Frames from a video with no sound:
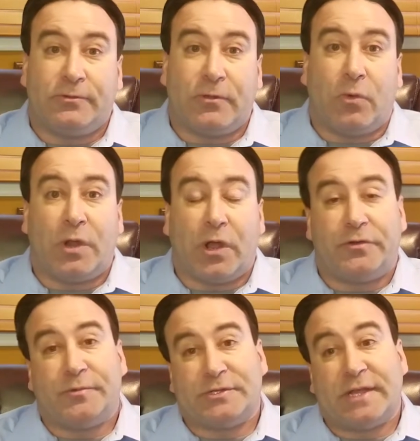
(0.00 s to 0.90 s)

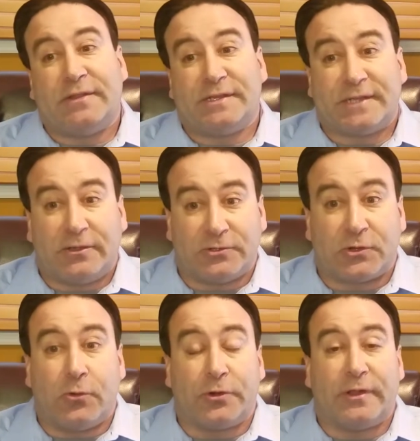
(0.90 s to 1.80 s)
100% in the seller's
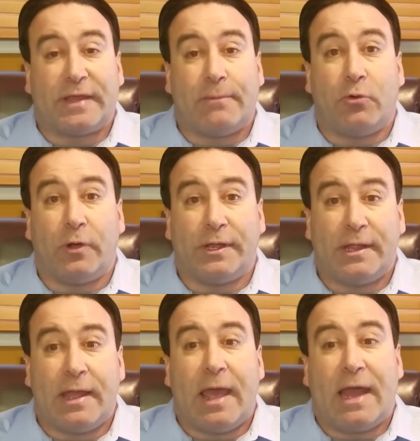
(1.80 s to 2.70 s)
corner at that point.
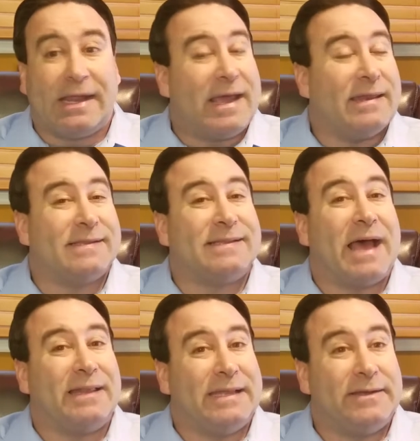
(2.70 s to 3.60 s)
And again, it's
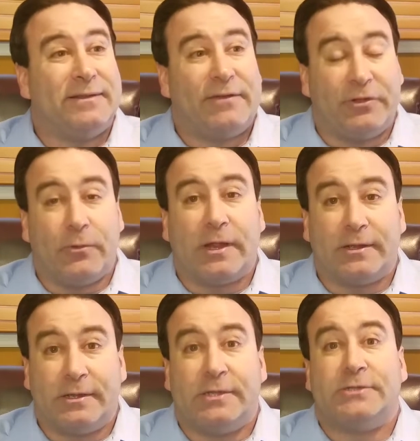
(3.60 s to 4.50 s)
not legal everywhere.
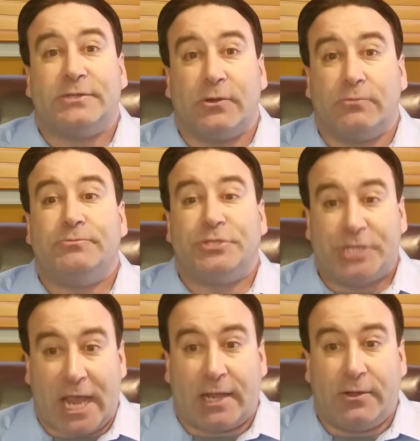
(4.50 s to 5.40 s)
So
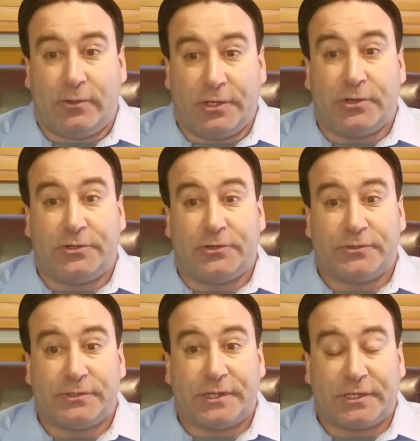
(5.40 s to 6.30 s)
check in your
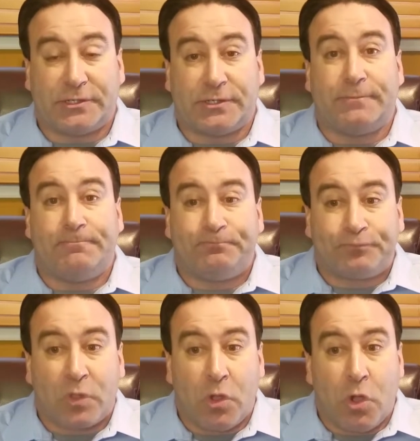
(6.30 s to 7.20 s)
jurisdiction.
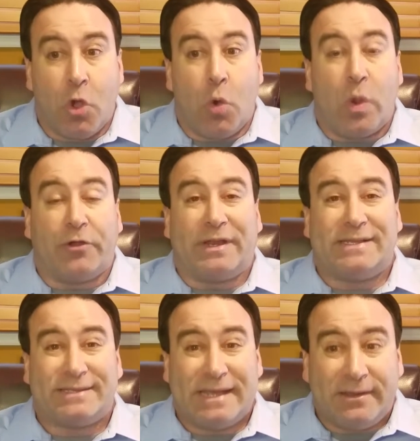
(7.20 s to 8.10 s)
Where it
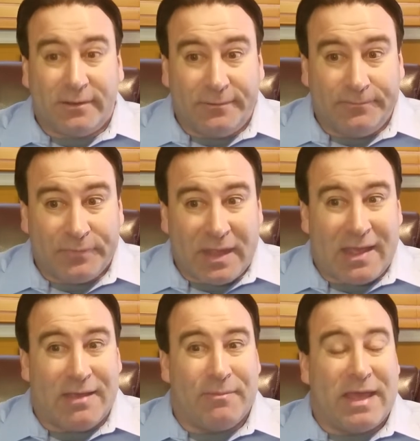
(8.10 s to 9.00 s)
is legal,
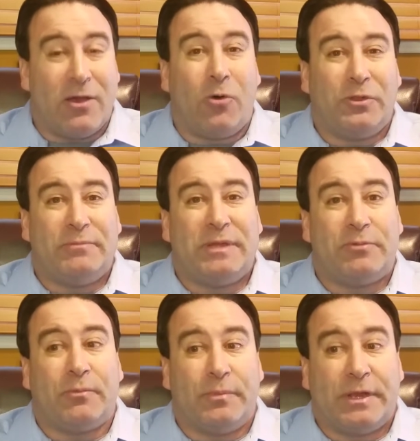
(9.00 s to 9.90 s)
it may only be
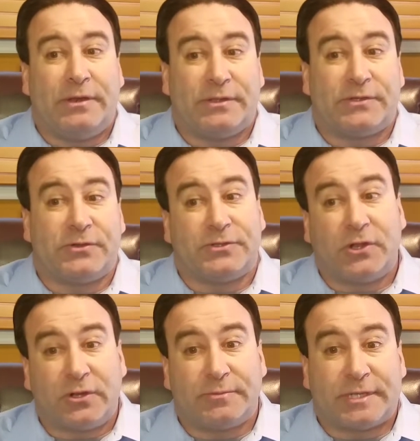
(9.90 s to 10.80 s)
permitted in certain
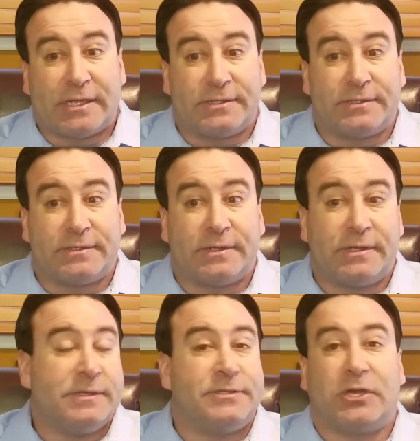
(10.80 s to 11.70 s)
circumstances,
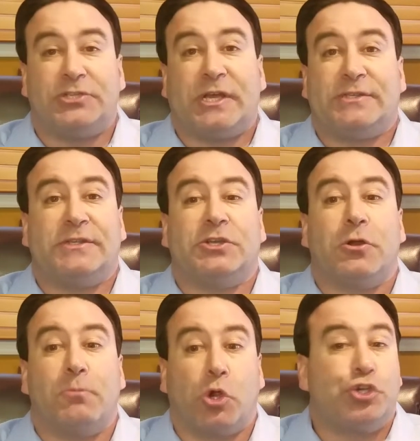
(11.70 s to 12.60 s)
such as in
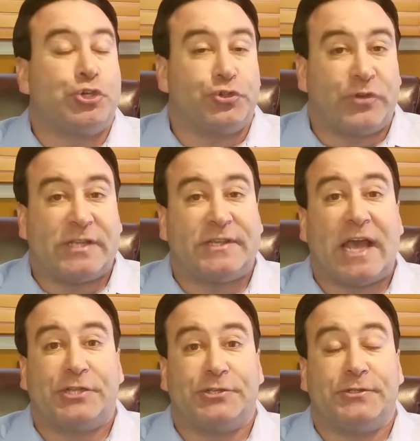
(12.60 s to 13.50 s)
commercial
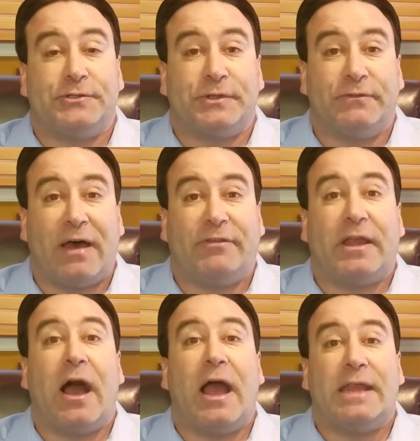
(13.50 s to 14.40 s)
transactions involving
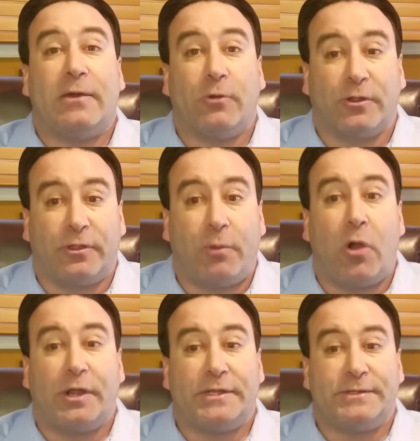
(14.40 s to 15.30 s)
high net worth
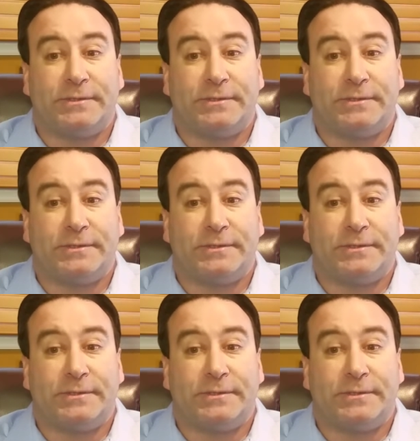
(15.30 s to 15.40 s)
parties.